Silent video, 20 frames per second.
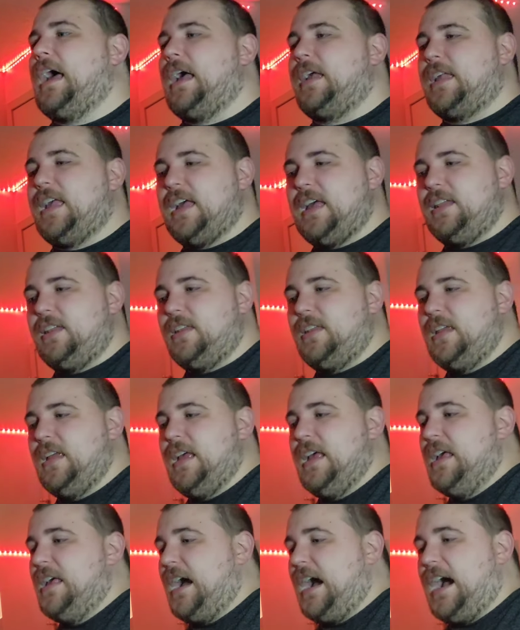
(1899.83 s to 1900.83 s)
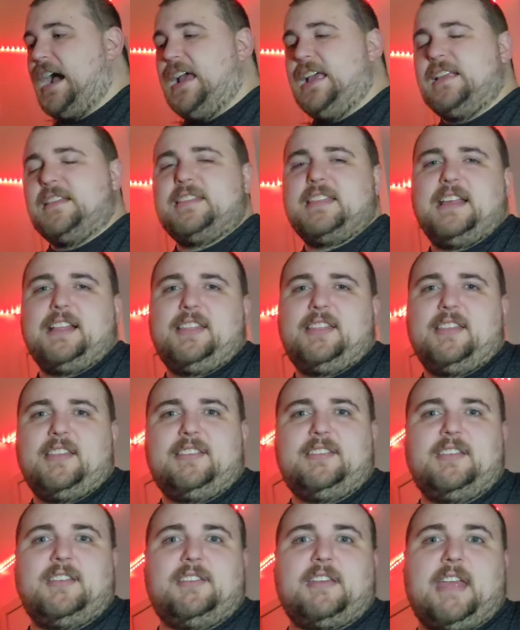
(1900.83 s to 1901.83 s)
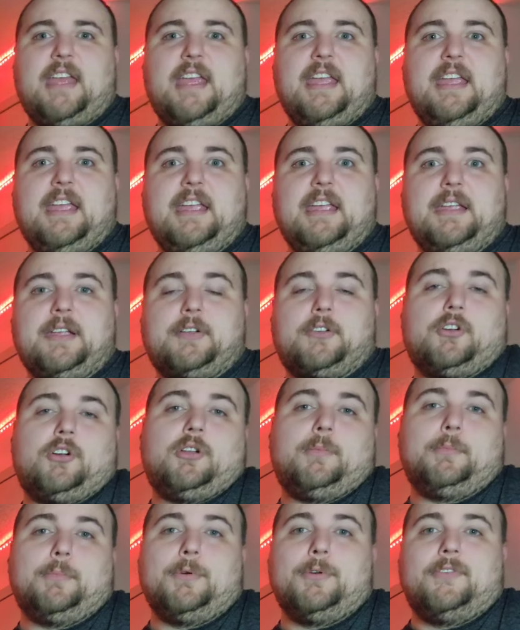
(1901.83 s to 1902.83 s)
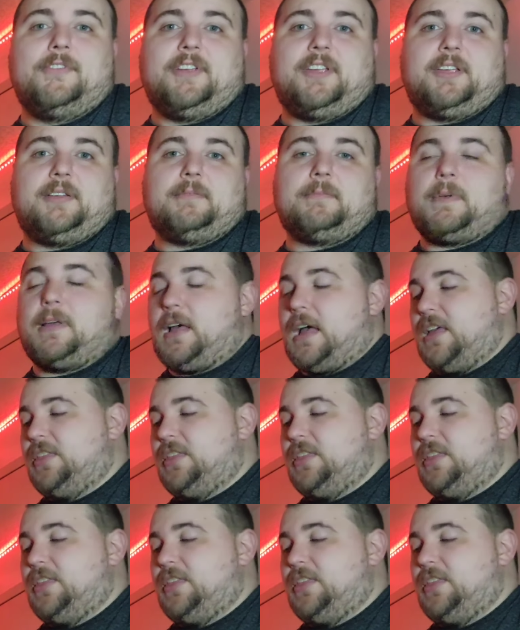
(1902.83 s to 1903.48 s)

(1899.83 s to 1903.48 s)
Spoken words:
Again, I think this is a good movie.